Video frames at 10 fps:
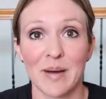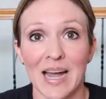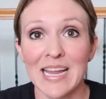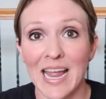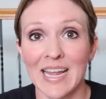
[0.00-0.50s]

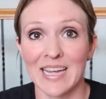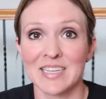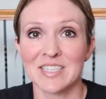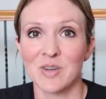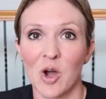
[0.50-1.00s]
by
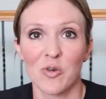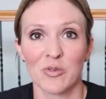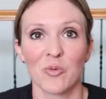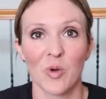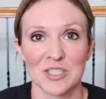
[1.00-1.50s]
hand
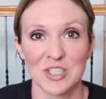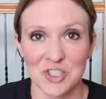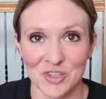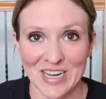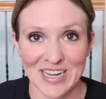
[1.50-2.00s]
over one
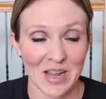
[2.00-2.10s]
street,